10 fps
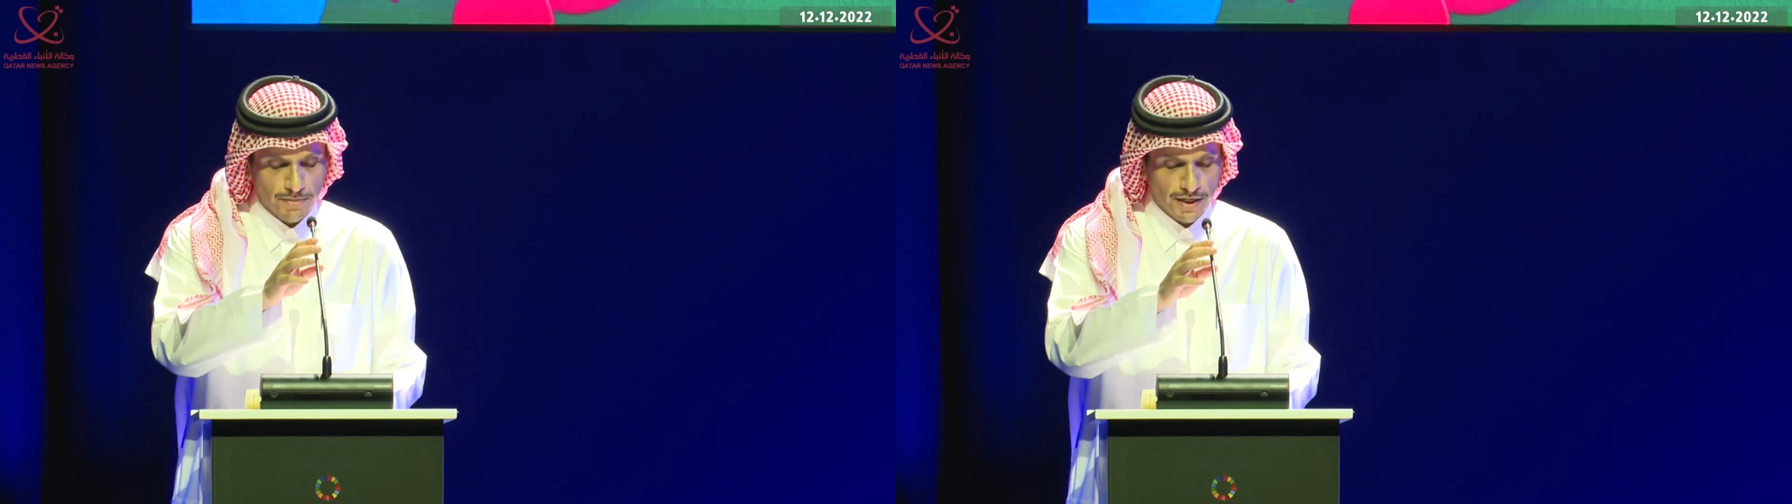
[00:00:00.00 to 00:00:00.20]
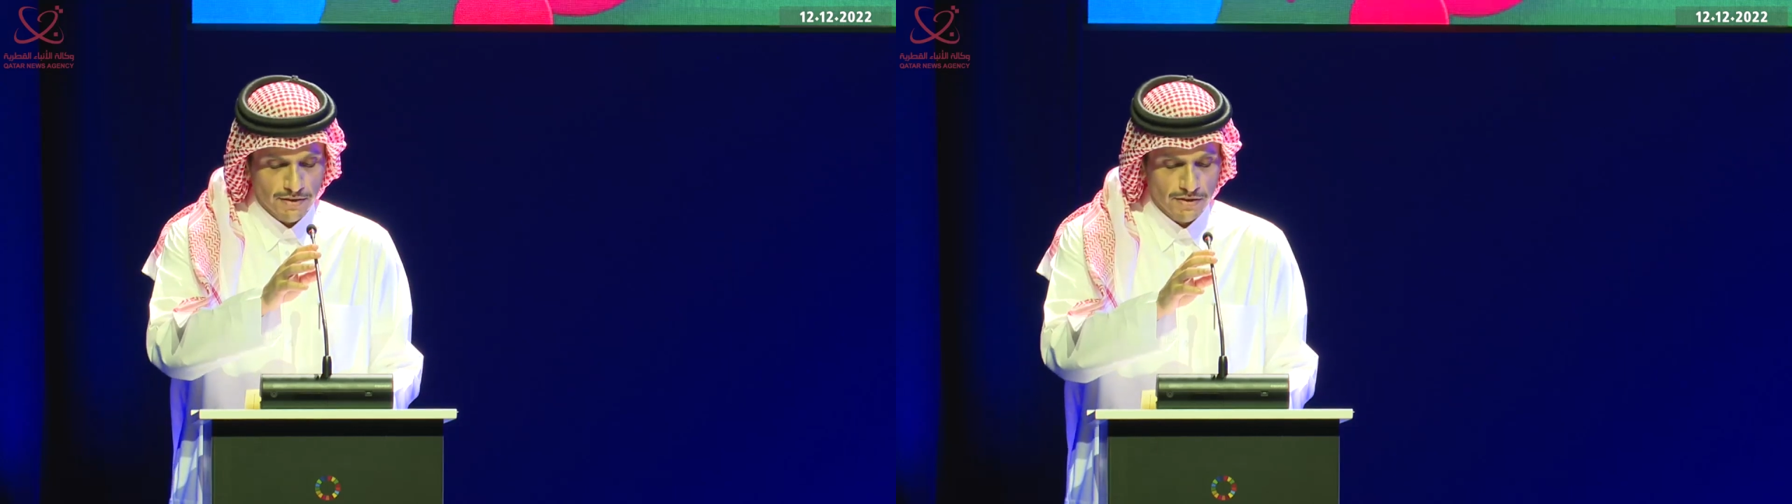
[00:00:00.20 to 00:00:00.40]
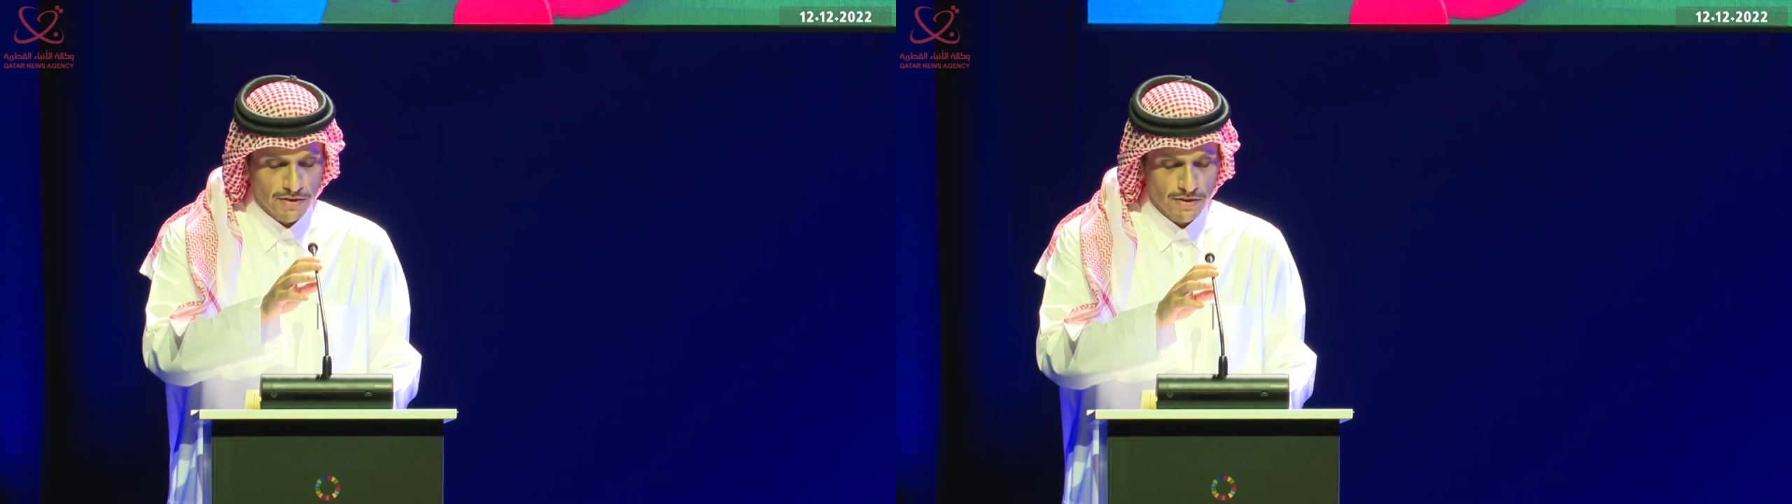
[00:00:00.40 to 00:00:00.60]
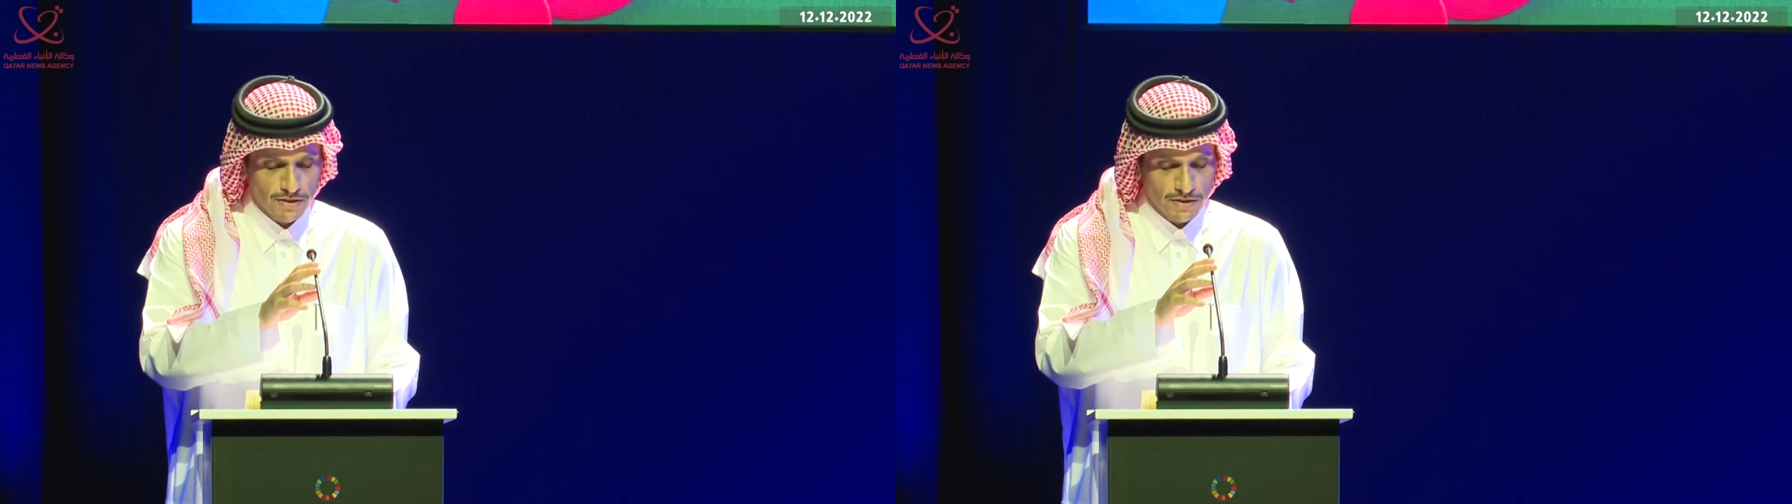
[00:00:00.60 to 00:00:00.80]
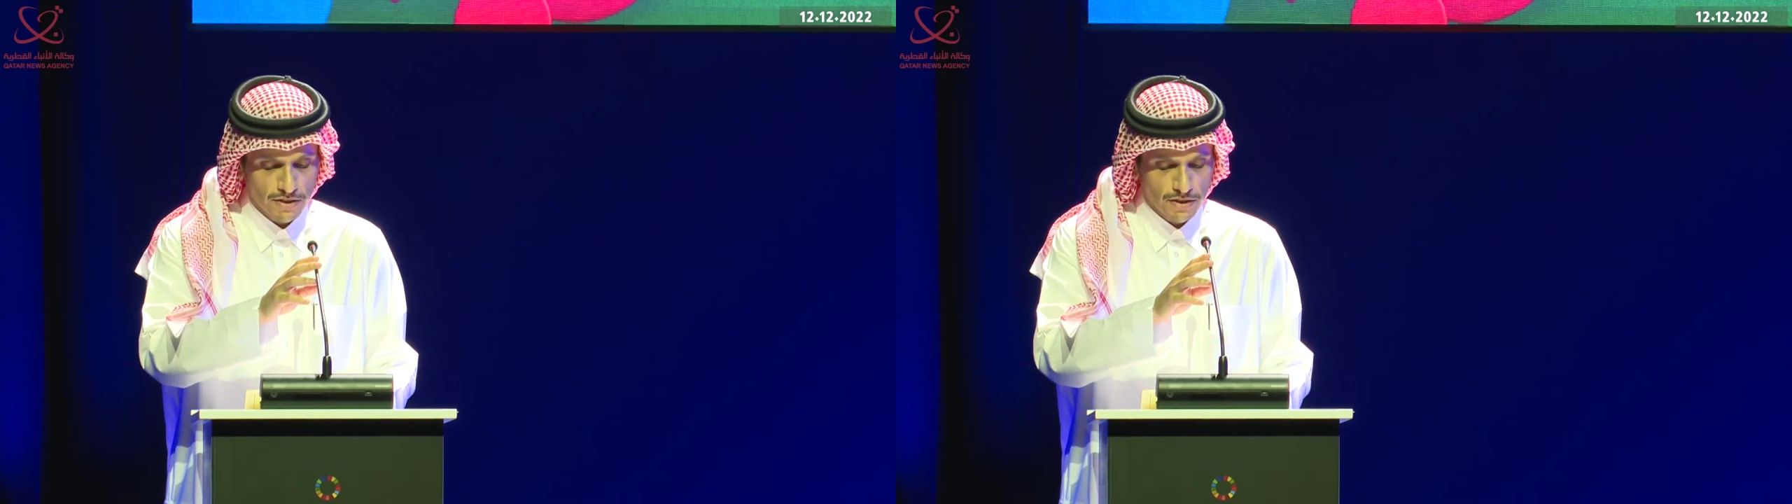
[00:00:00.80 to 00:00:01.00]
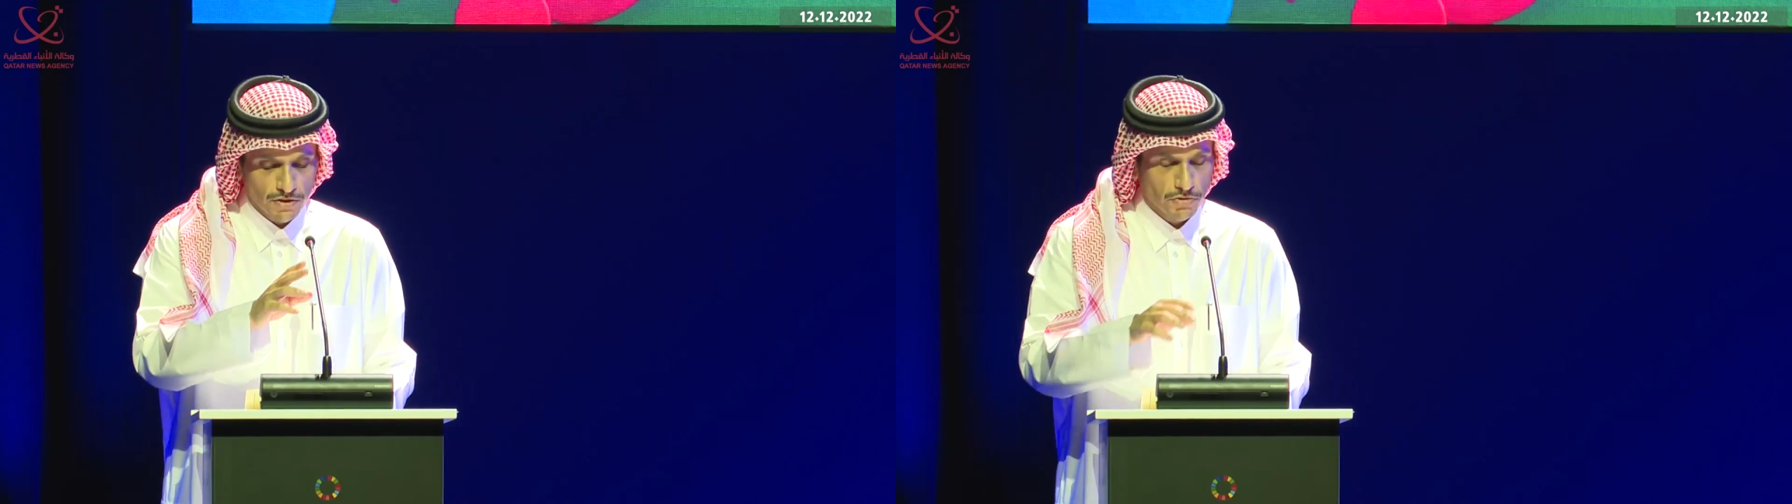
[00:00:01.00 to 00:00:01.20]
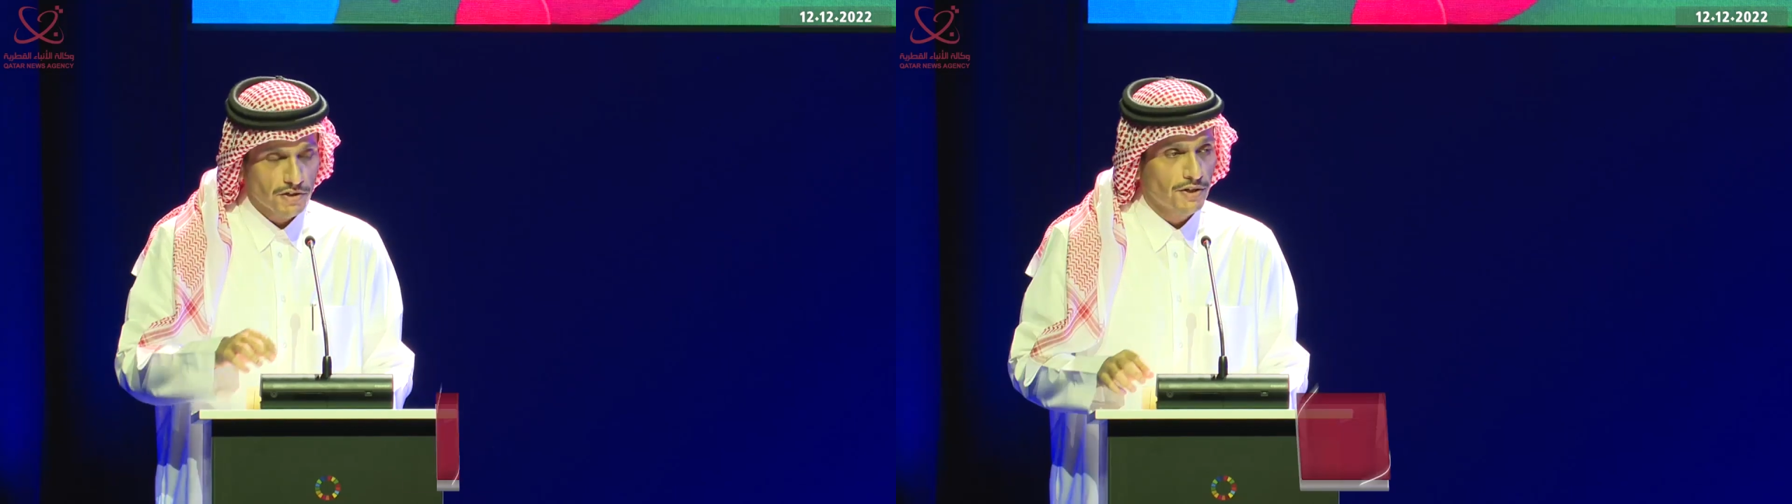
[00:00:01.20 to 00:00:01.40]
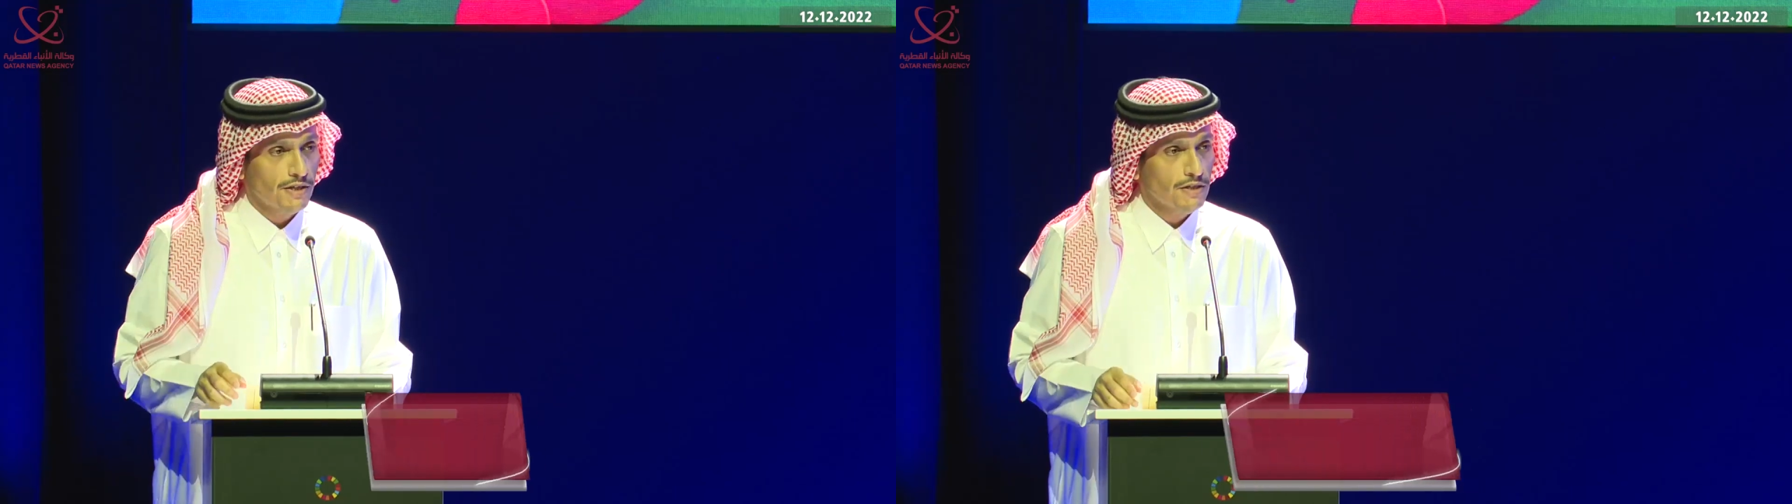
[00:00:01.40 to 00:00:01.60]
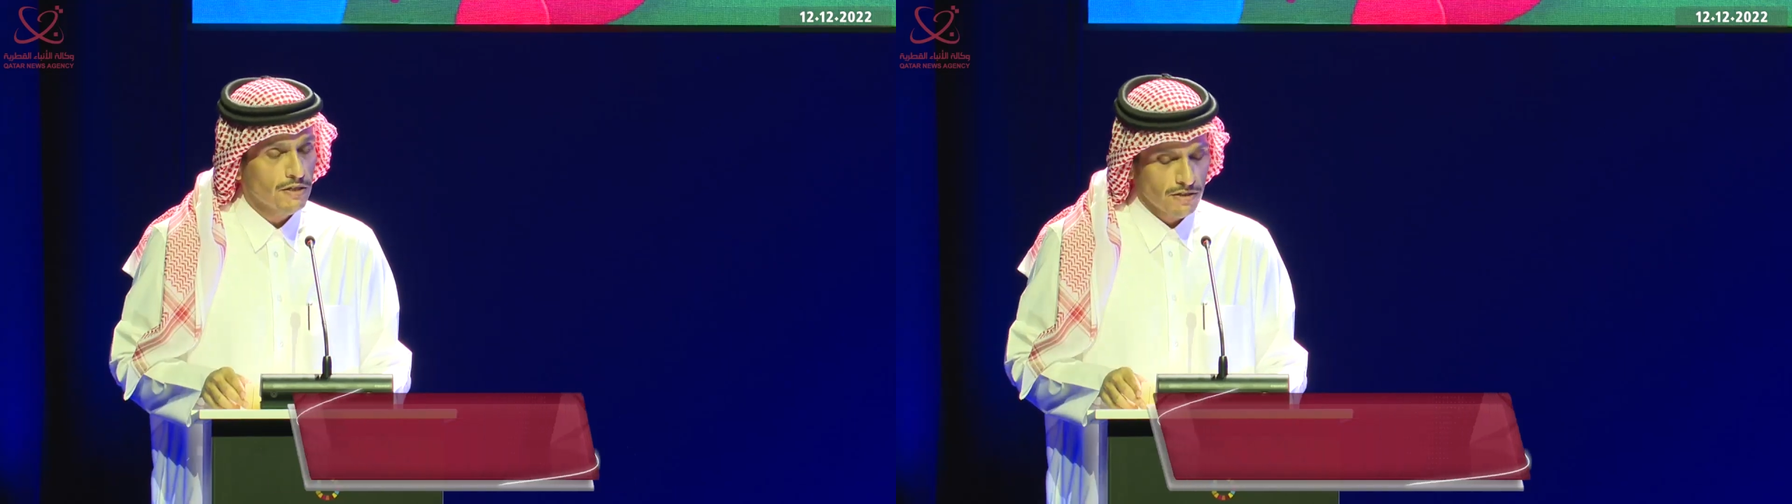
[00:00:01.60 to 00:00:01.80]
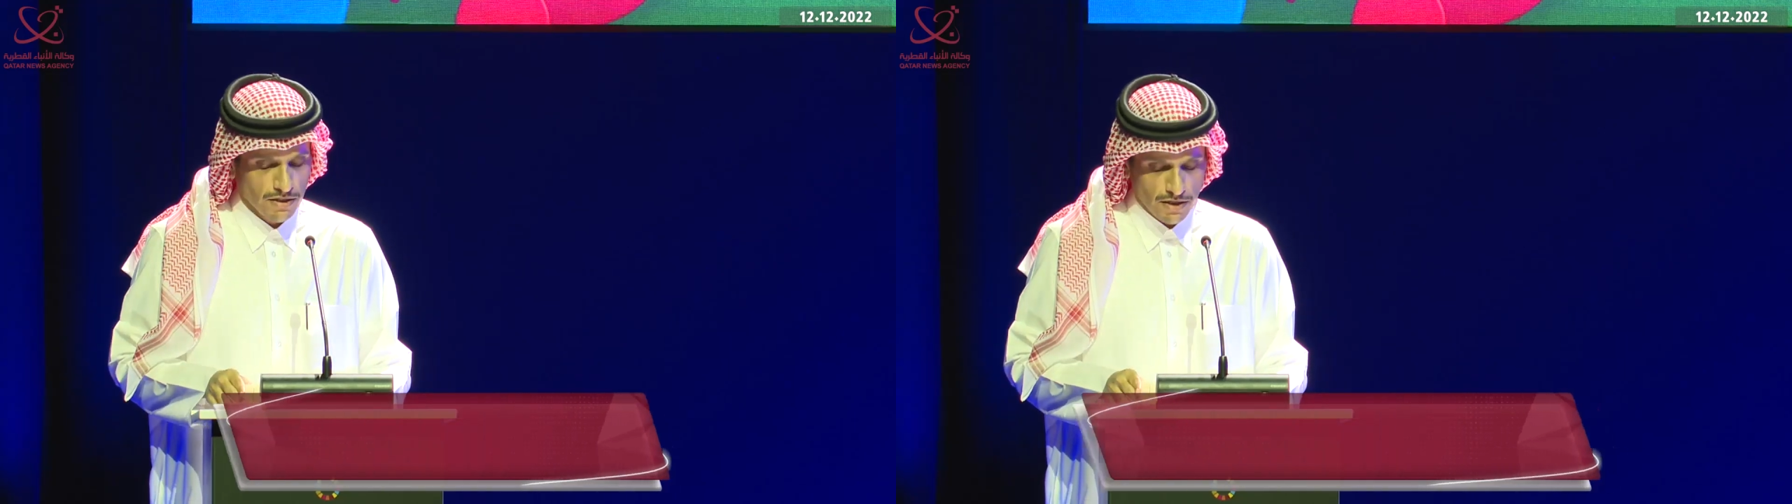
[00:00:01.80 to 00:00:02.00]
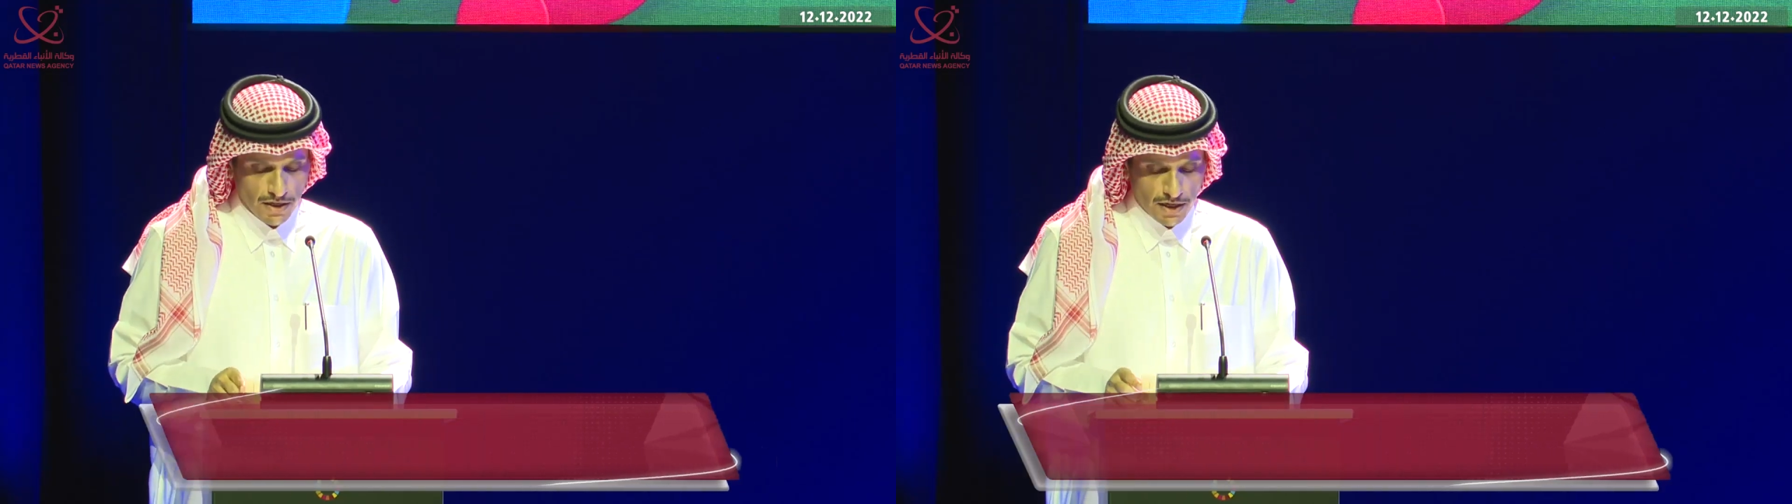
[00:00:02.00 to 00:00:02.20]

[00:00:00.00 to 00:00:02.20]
practices to address